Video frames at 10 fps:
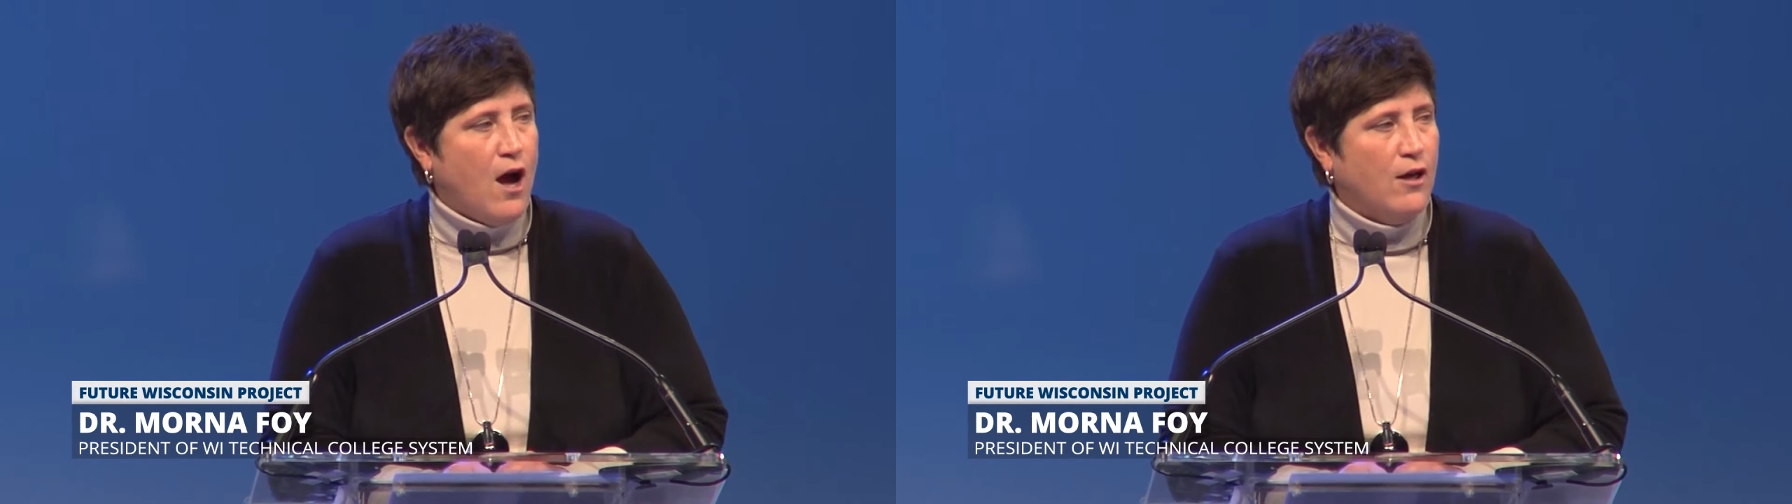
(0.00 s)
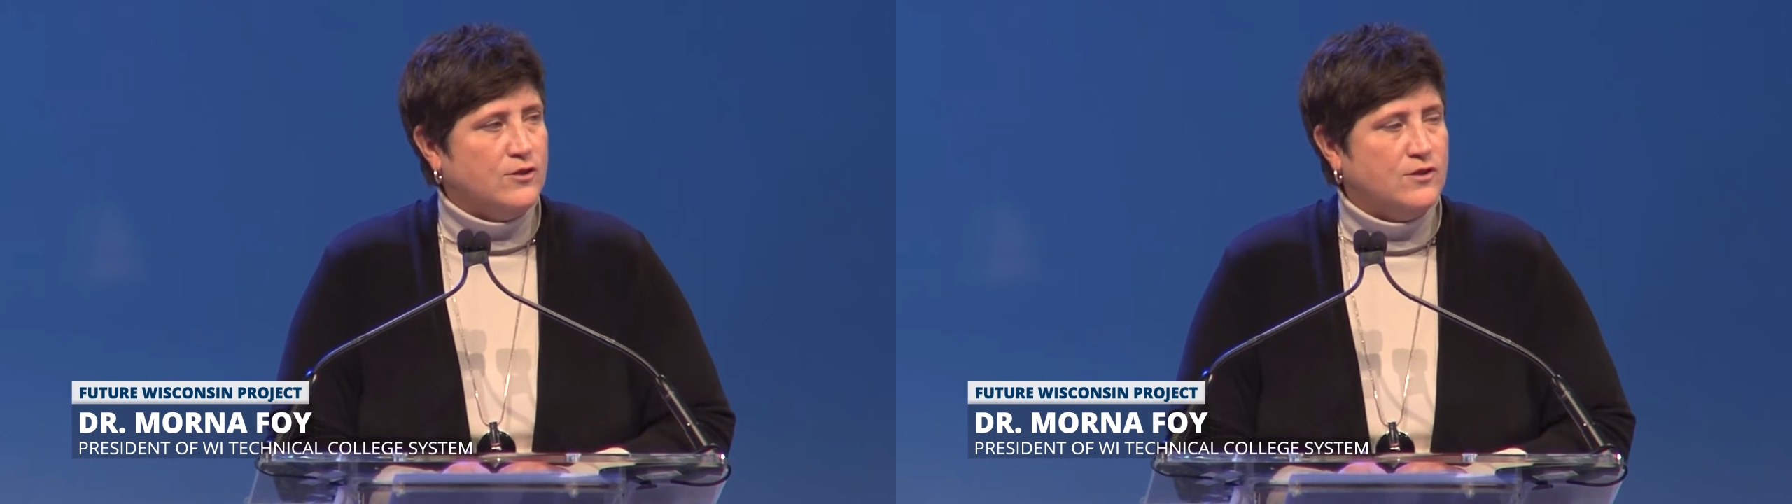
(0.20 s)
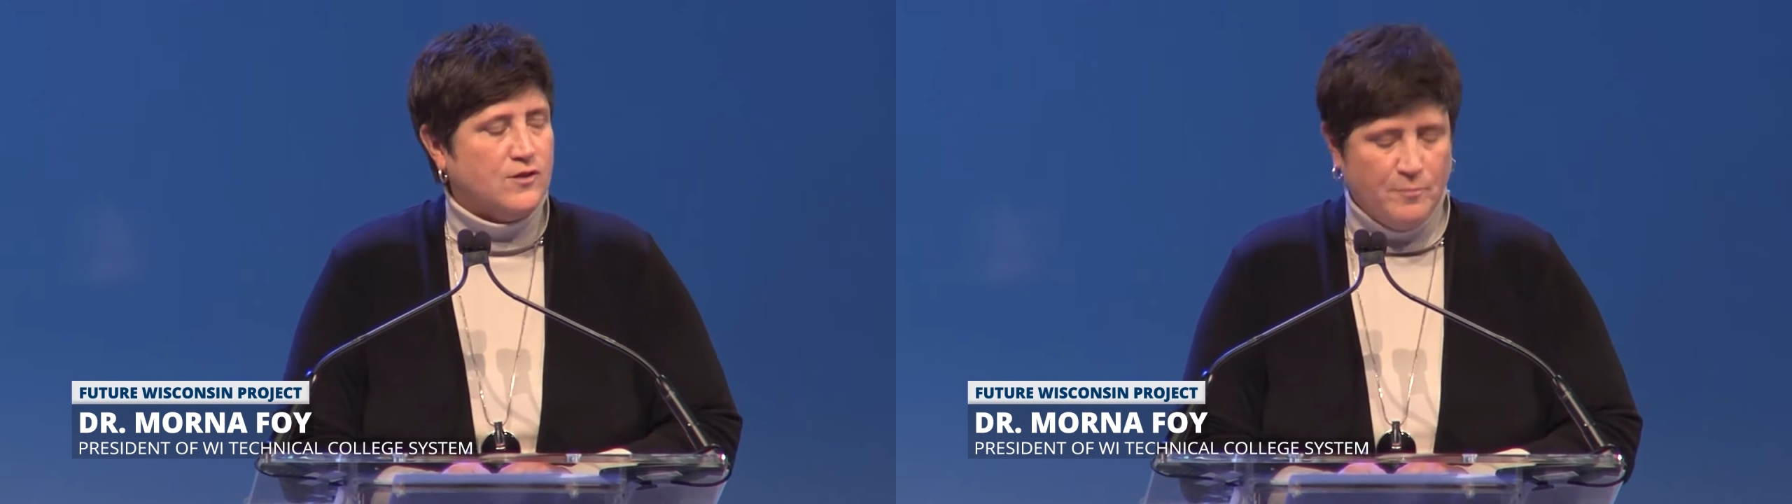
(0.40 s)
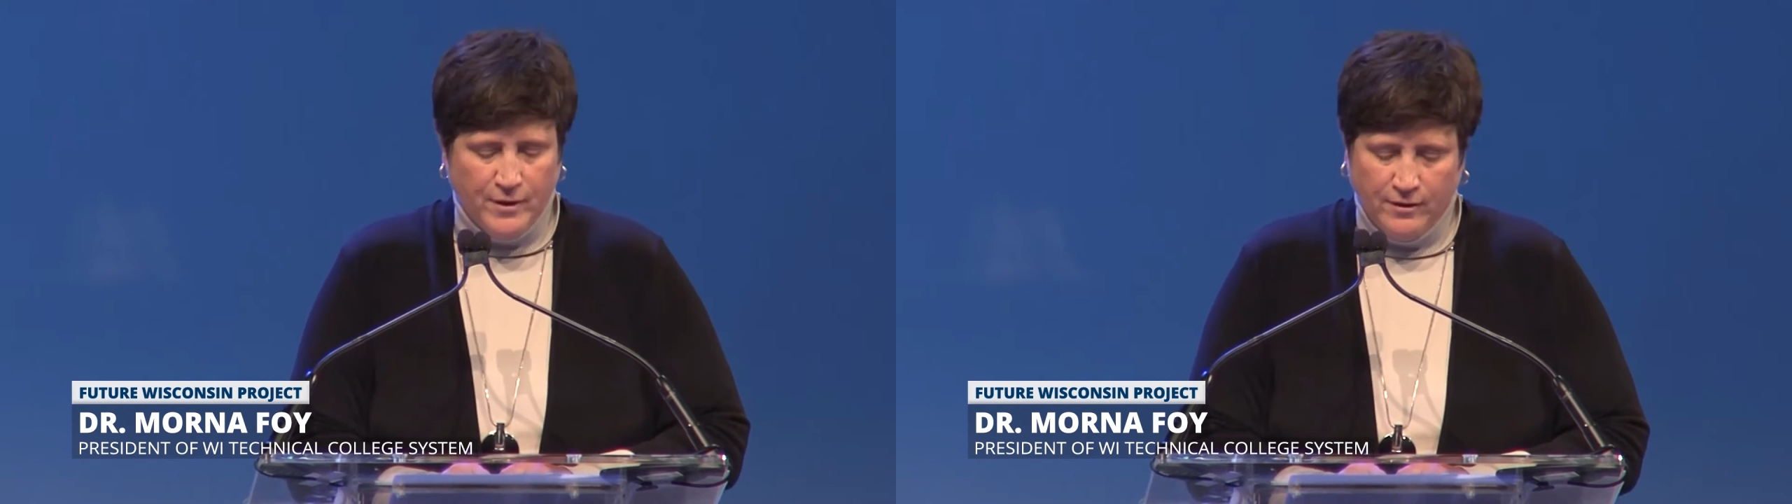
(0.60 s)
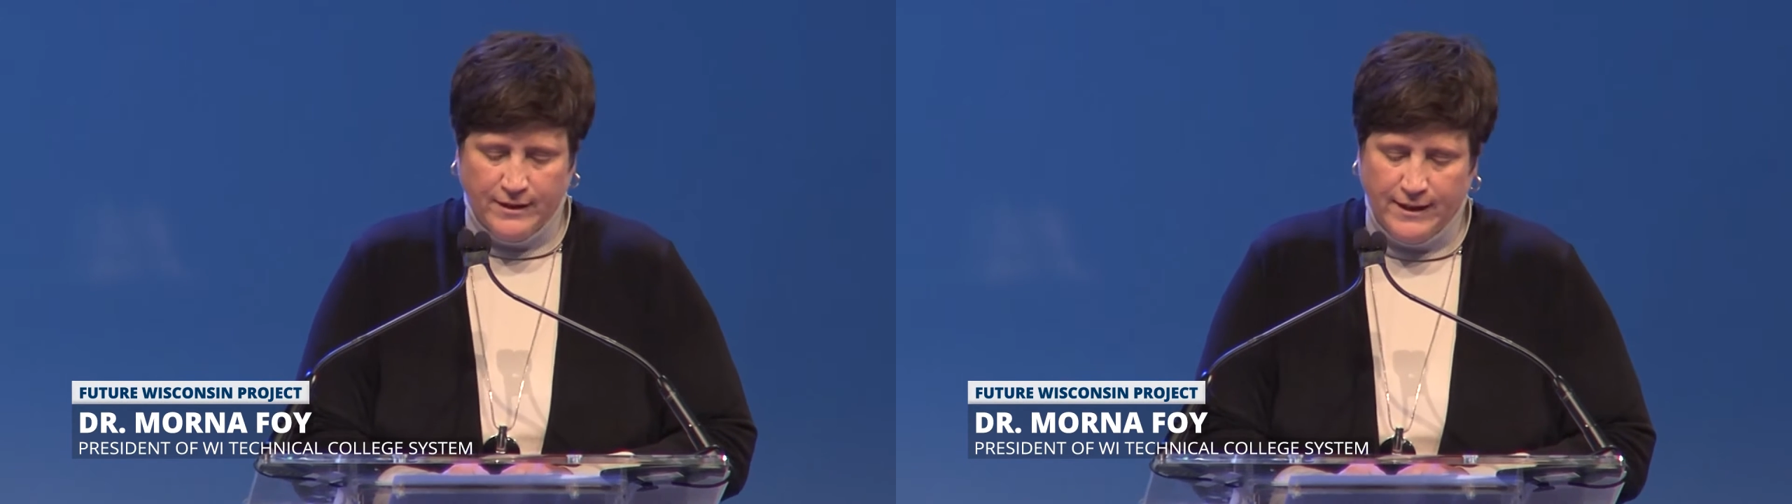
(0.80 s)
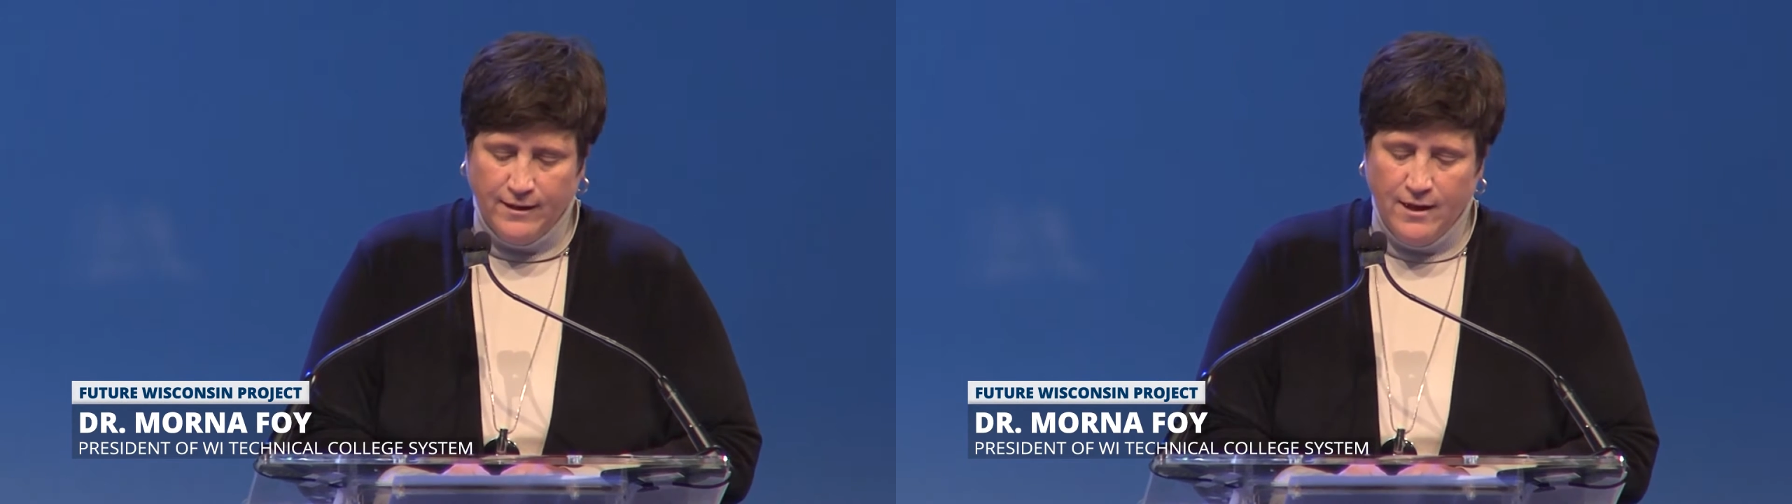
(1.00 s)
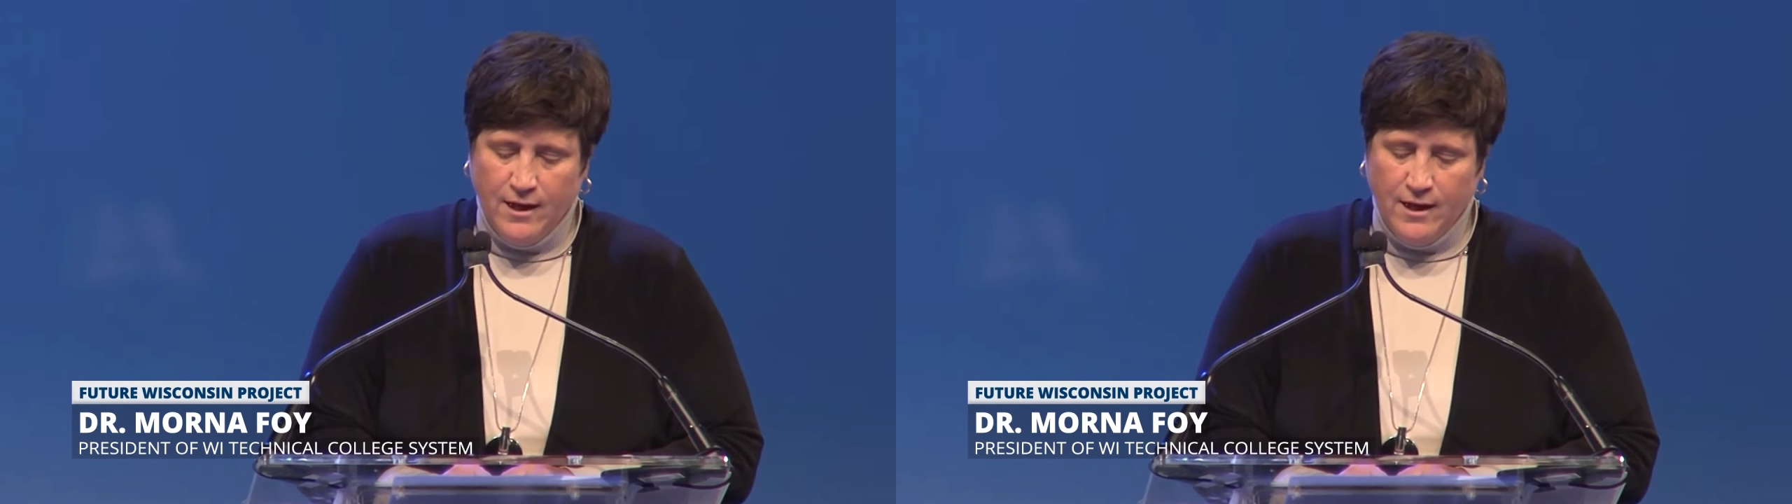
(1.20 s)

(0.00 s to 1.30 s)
college's ability